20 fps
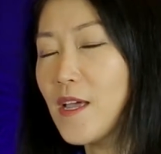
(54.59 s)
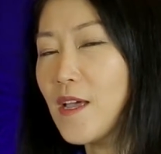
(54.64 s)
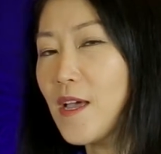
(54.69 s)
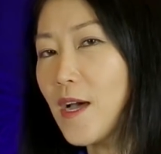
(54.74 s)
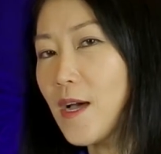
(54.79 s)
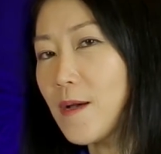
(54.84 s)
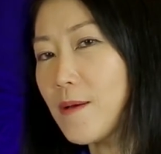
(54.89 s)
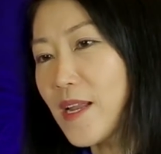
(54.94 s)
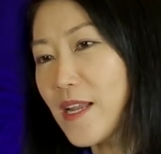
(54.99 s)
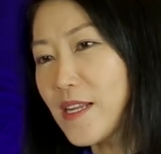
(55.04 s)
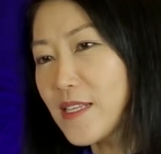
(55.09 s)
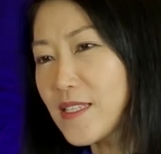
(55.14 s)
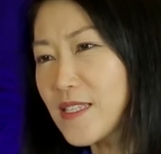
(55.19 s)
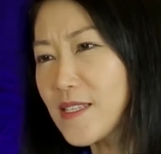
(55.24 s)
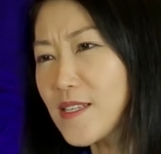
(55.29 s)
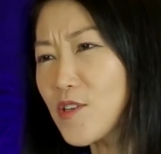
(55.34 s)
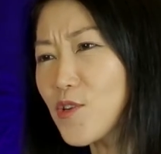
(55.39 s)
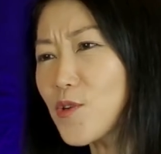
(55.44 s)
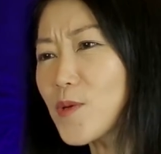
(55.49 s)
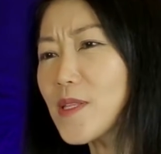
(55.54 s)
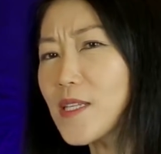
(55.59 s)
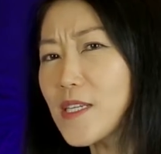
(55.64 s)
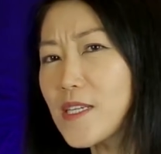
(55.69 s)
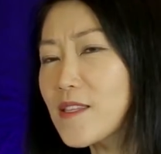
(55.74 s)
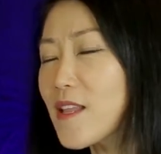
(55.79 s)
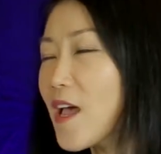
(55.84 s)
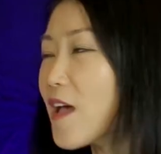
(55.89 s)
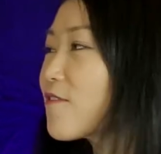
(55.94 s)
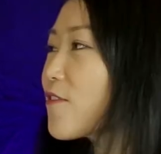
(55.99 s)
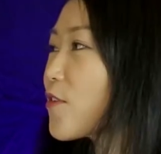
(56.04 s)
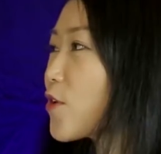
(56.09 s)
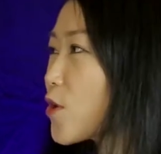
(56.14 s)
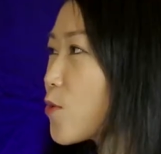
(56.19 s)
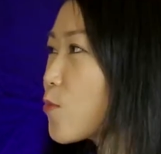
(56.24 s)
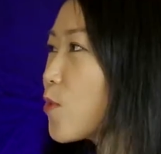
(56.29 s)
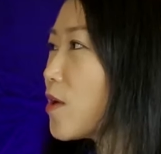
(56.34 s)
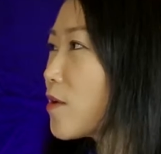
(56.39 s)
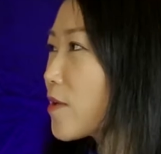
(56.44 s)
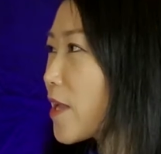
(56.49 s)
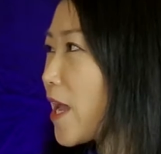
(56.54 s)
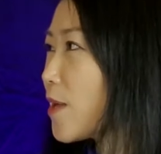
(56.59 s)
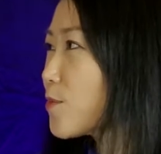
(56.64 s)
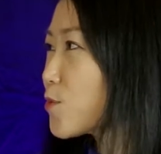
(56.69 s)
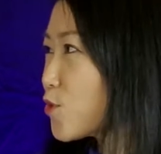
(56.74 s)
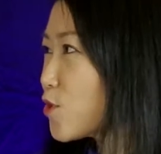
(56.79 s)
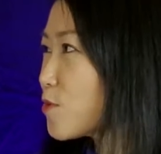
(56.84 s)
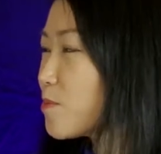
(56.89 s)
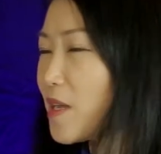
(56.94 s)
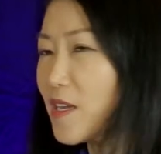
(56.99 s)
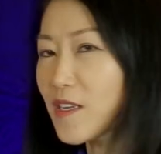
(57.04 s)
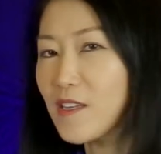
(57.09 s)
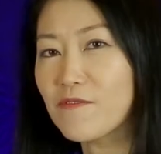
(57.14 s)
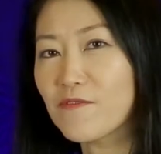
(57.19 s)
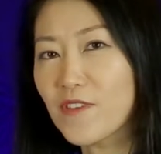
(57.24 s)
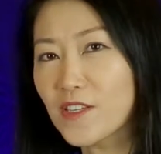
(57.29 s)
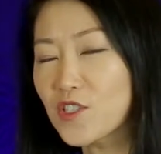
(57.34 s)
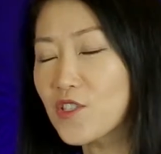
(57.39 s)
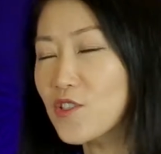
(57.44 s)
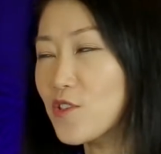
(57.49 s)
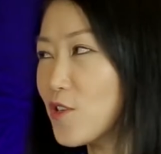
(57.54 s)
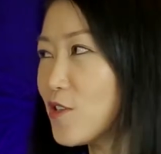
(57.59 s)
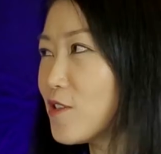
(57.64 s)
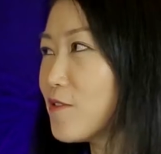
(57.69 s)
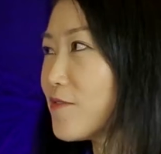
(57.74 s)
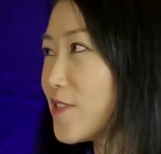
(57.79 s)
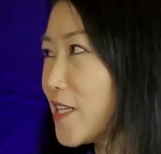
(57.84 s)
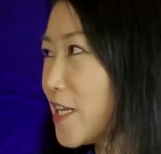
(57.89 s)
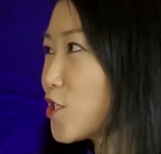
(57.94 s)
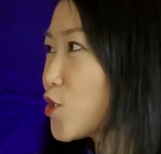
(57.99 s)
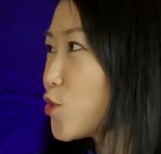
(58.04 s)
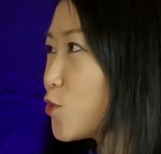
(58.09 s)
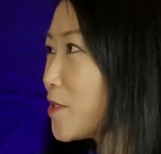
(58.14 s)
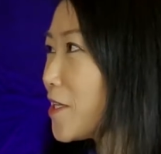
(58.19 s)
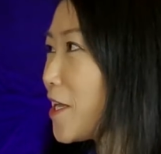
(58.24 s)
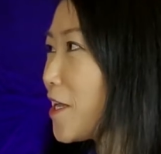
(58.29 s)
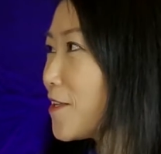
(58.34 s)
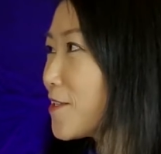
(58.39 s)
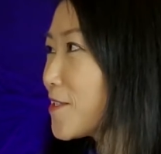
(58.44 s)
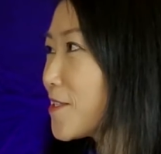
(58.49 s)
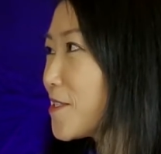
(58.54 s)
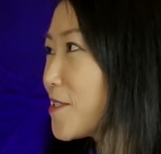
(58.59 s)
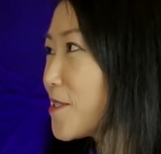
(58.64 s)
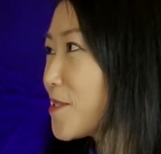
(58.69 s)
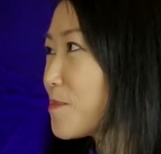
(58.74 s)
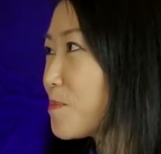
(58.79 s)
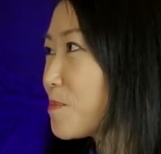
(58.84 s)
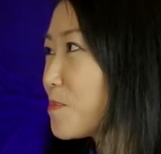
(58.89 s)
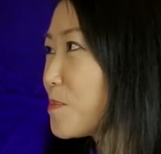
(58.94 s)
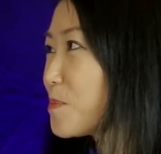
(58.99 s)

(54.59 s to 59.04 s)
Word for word: And it's currently not very well captured by conventional financial analysis.